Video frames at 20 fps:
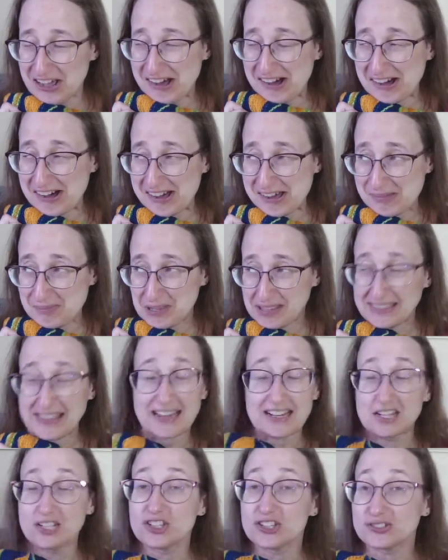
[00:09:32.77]
That
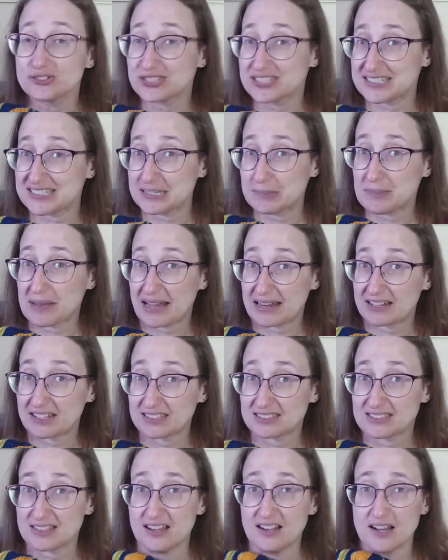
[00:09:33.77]
includes
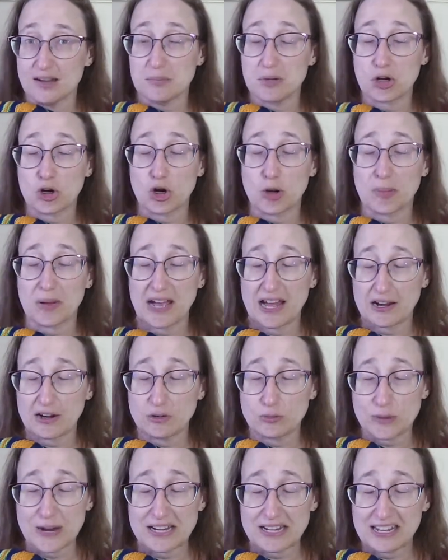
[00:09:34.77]
schematics. Her
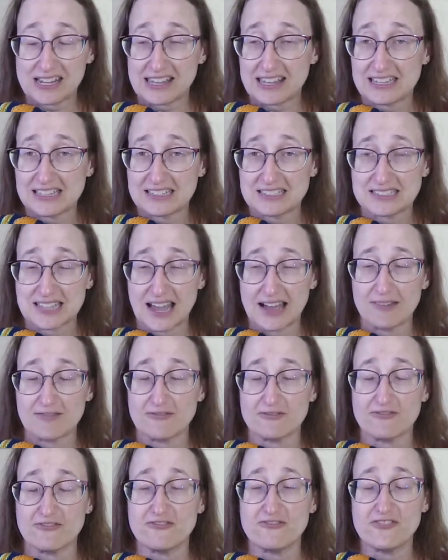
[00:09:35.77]
pattern writing is
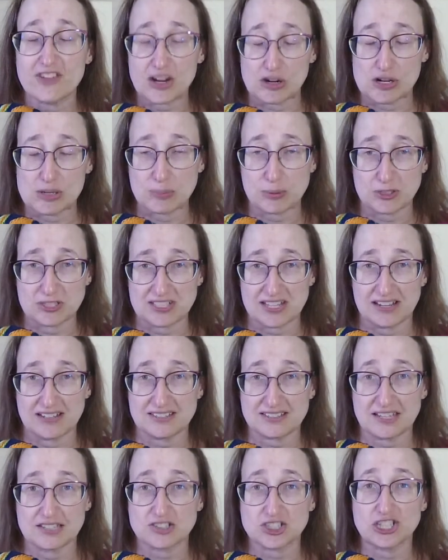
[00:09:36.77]
very
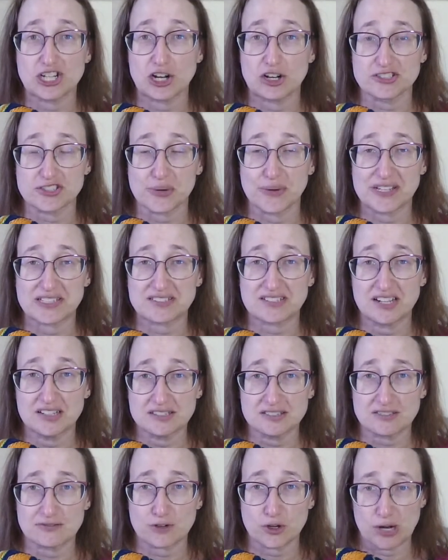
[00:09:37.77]
precise, and she also has
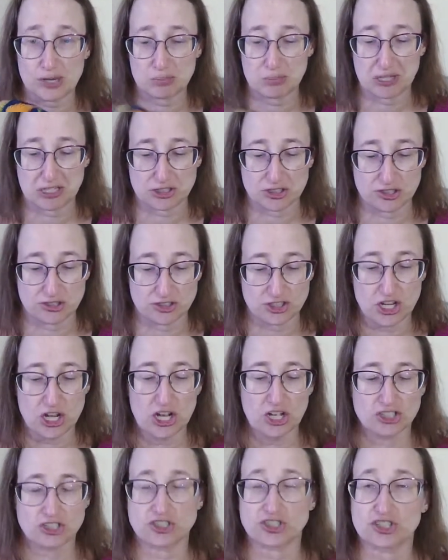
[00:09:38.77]
tons of great pictures
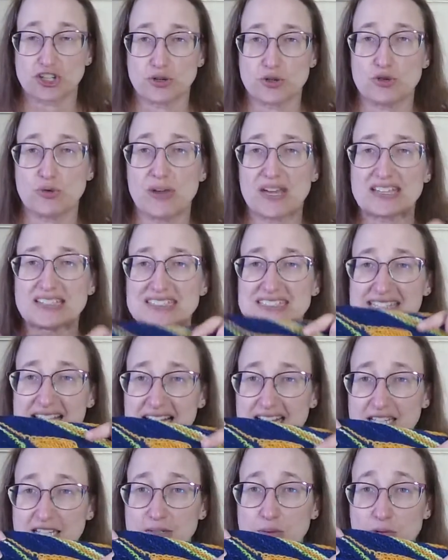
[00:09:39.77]
to show you
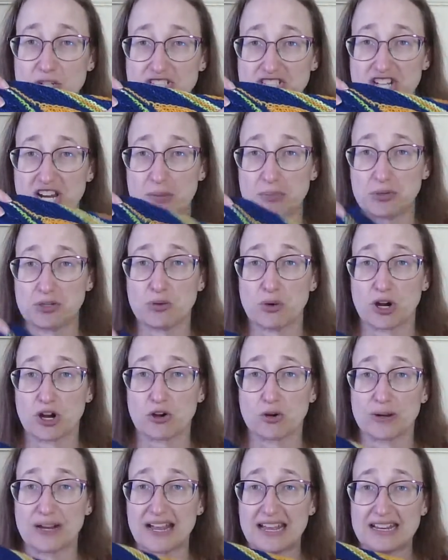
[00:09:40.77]
exactly what shape you are
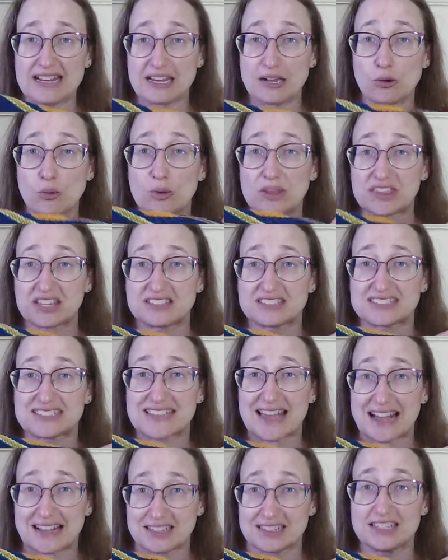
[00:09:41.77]
creating with
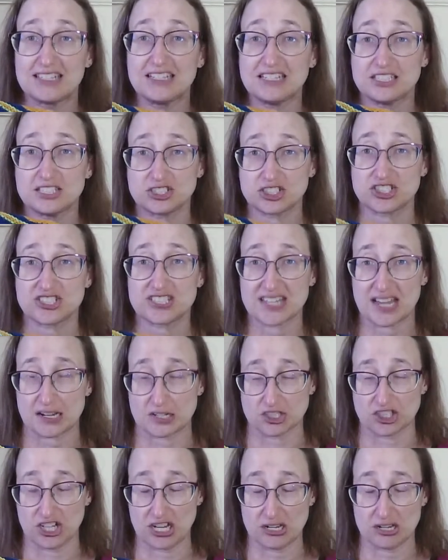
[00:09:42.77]
exactly each
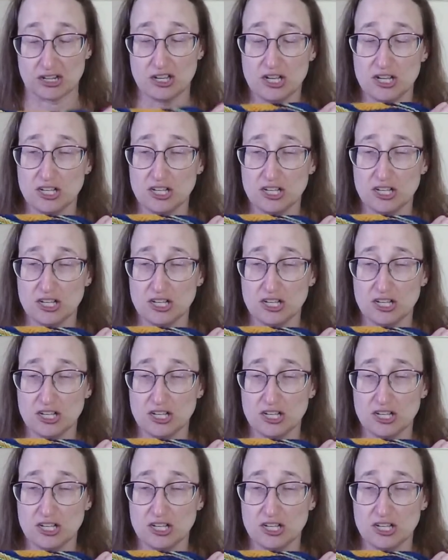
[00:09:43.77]
section.